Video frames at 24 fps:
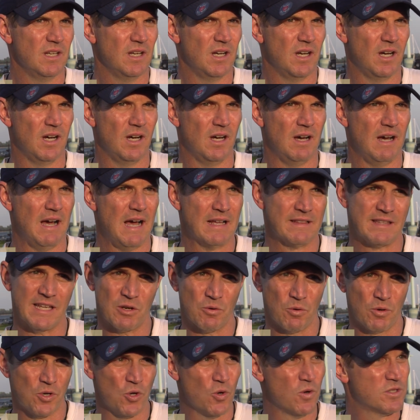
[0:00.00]
I think
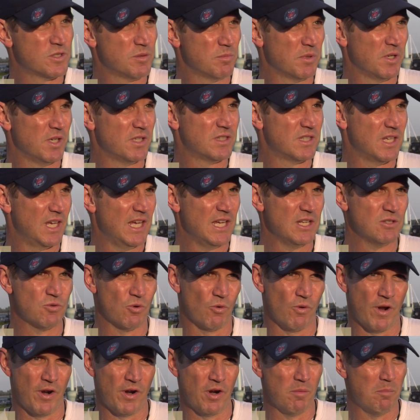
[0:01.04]
we're doing some good things. We're
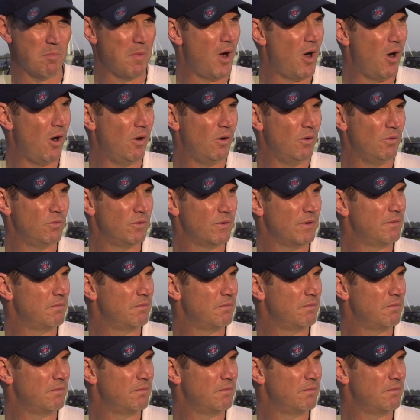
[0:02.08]
running the ball.